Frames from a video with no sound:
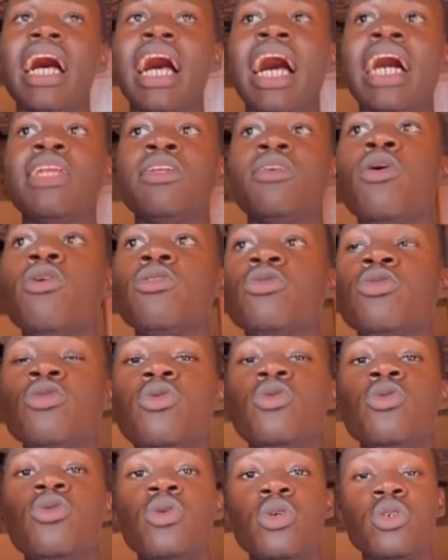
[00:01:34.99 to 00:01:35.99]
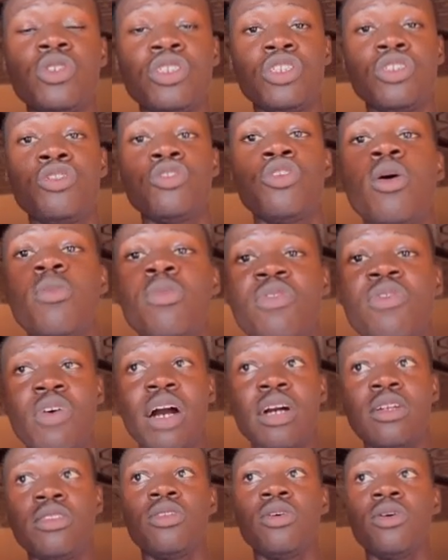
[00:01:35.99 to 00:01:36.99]
and also the drop
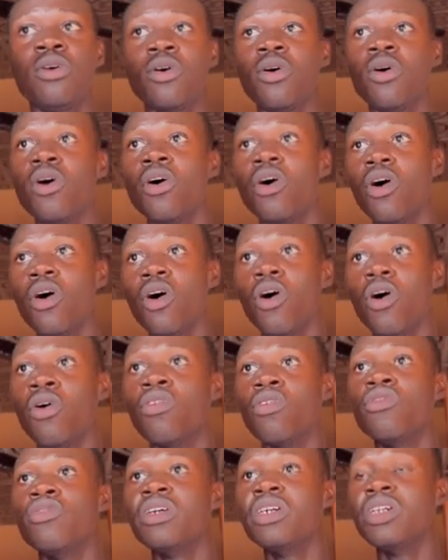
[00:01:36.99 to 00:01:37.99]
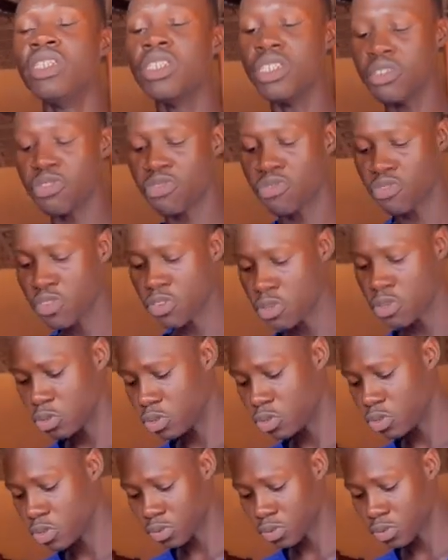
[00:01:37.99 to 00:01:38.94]
factor of the fluid.